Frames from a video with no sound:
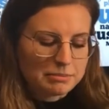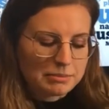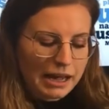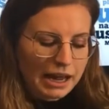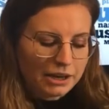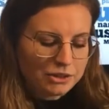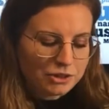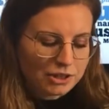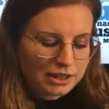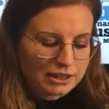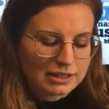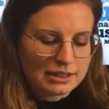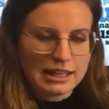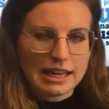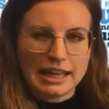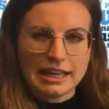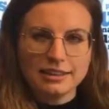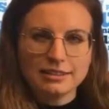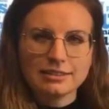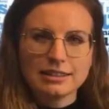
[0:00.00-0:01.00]
Patrick's
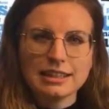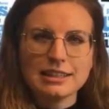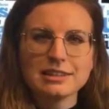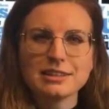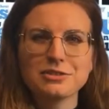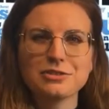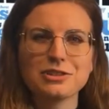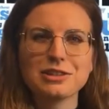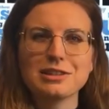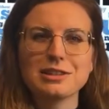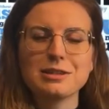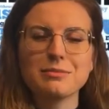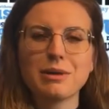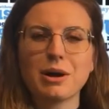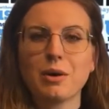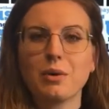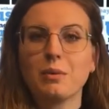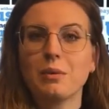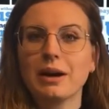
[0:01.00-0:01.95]
Day isn't just about